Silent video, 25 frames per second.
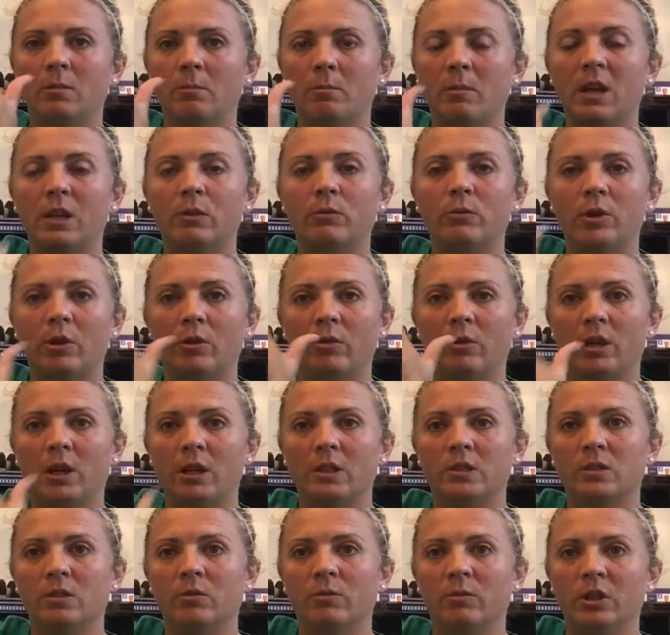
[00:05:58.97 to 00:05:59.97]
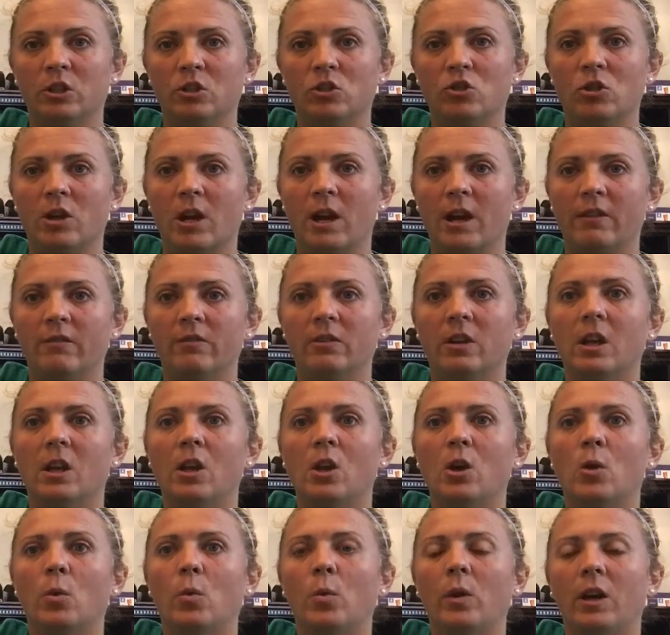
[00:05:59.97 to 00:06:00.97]
Mine Road, Austin Ridge Drive,
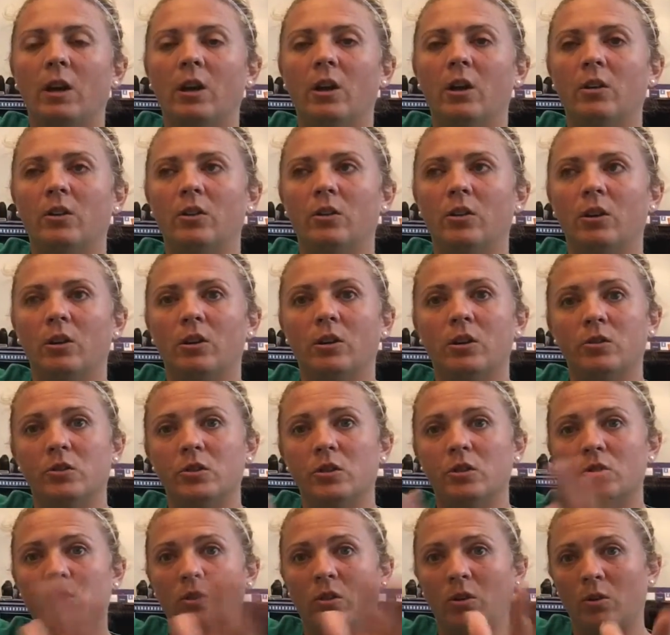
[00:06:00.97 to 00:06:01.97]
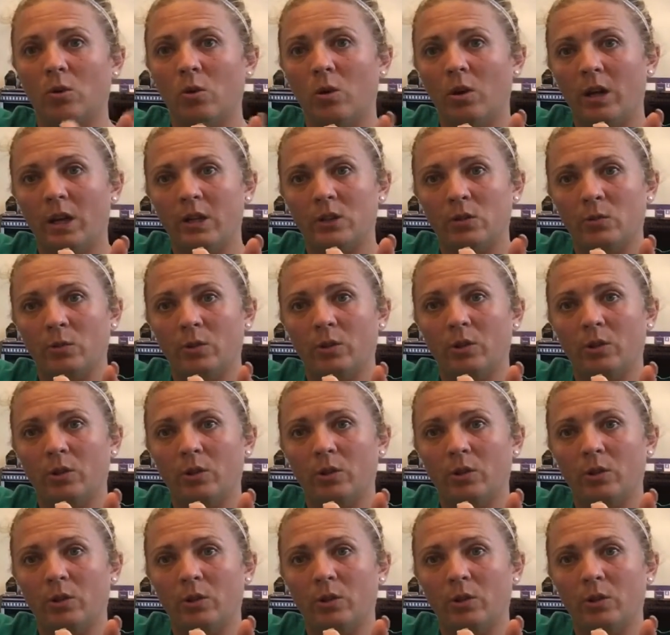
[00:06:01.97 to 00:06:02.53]
where they're closer to the Courthouse